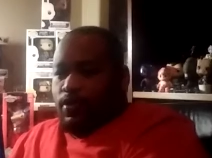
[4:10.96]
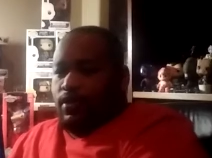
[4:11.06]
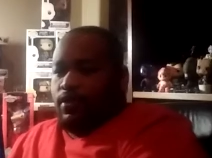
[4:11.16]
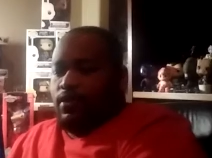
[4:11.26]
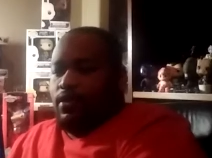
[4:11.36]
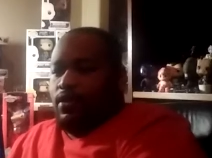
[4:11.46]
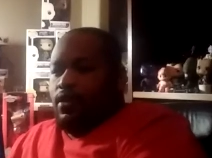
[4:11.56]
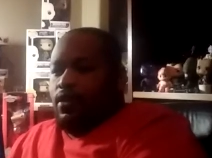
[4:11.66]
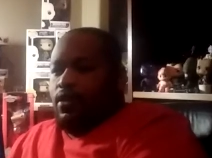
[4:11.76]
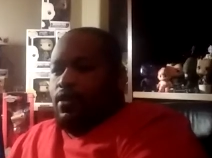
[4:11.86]
one
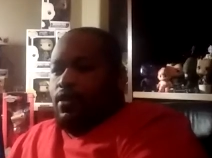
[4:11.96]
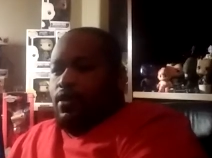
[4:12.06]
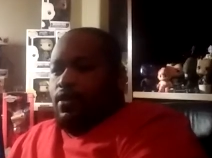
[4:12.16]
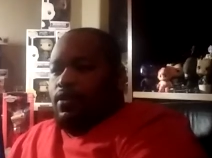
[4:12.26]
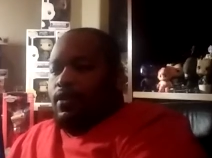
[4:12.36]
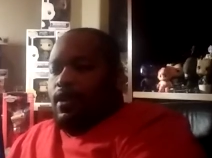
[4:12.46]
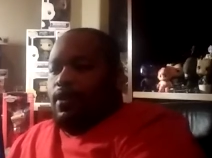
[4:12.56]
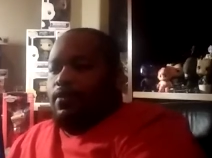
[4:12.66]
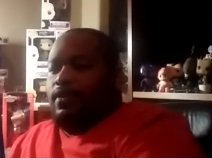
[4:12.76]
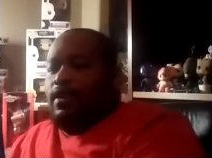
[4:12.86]

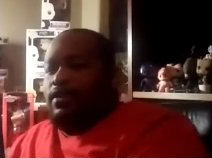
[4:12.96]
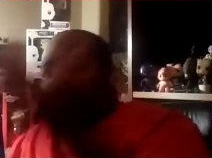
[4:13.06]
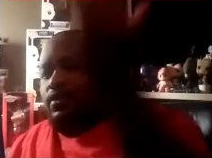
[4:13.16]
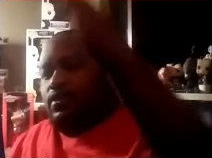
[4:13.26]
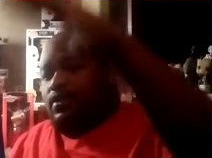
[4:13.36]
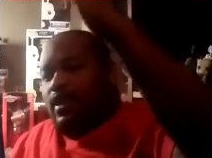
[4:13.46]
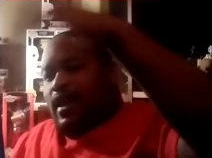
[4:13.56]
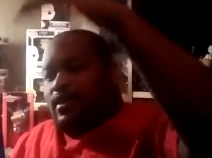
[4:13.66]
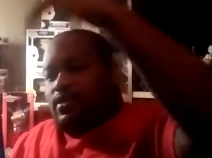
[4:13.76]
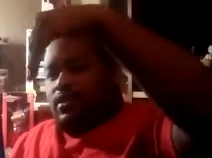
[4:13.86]
that everything just
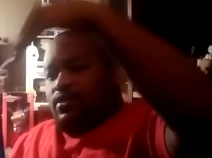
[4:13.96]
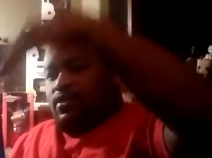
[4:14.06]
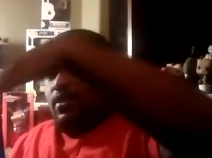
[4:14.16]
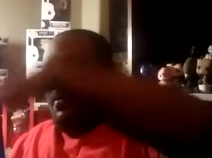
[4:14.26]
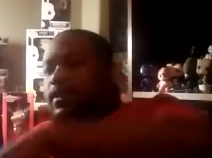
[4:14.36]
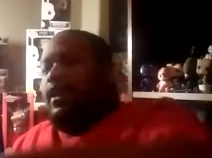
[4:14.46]
decides to. I mean,